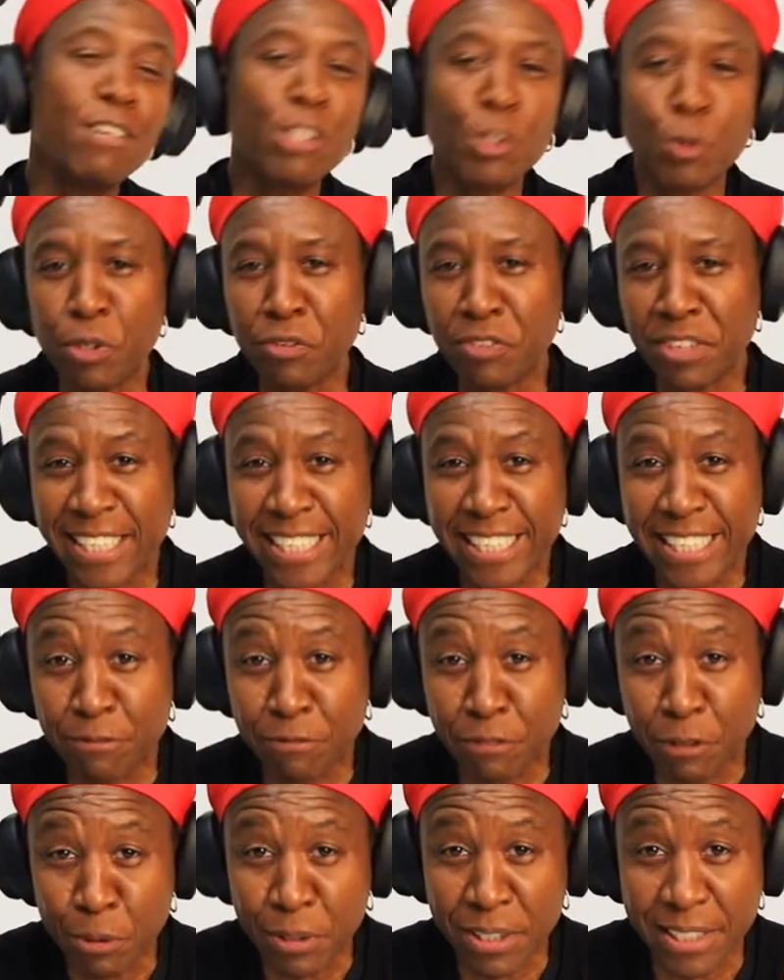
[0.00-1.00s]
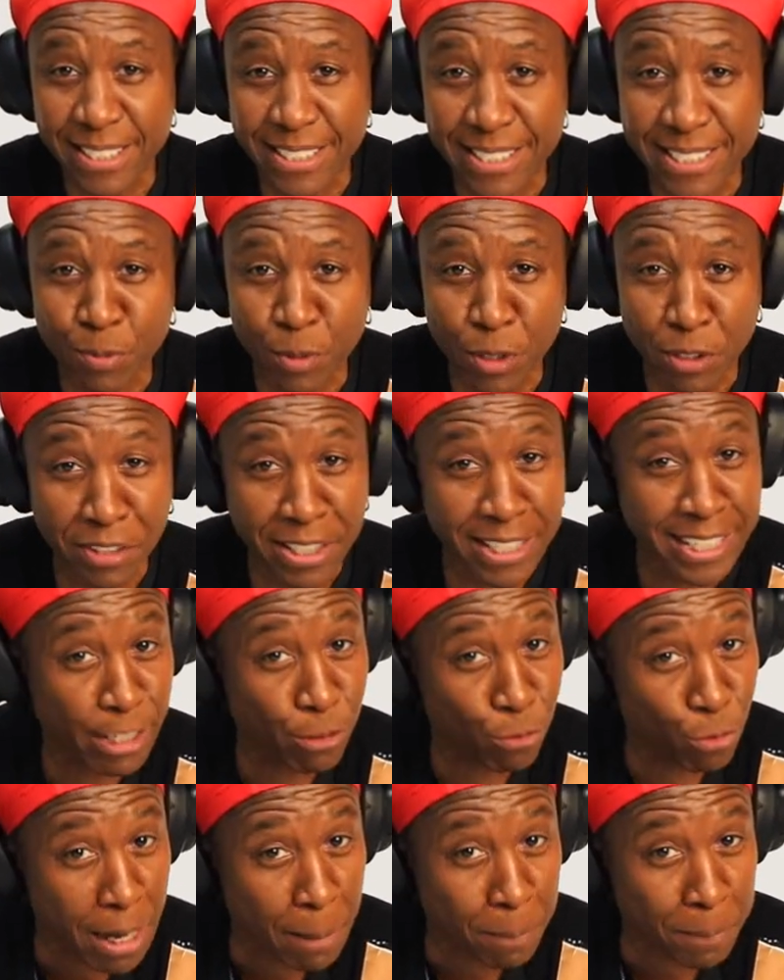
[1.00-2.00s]
I was one of the lead vocalists, one of the
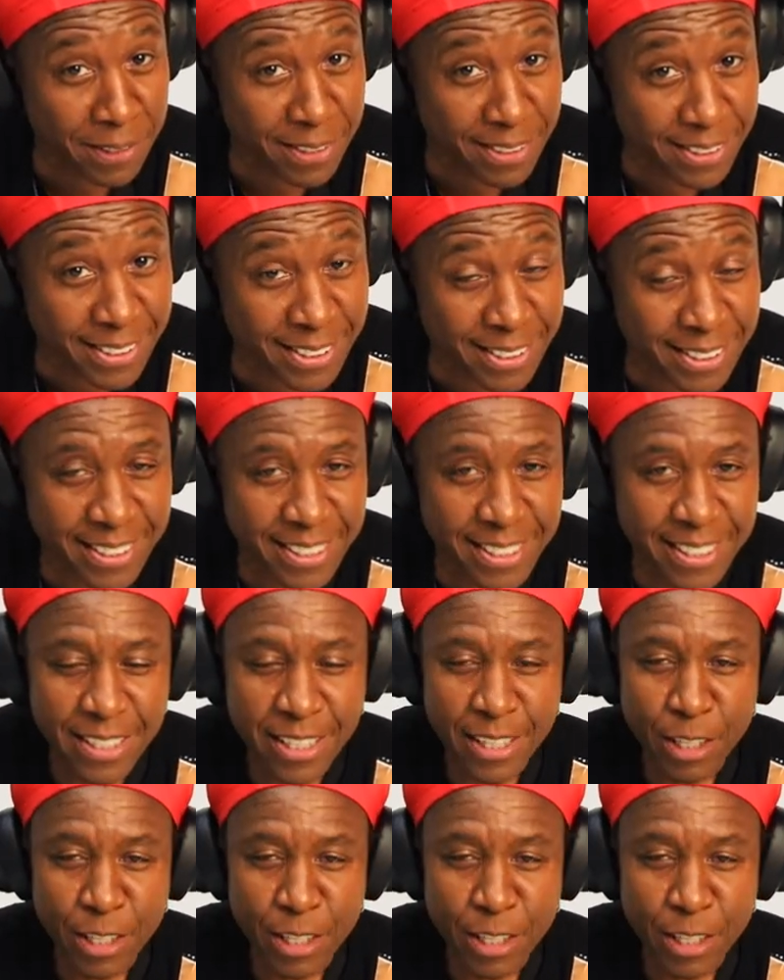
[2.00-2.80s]
lead rappers.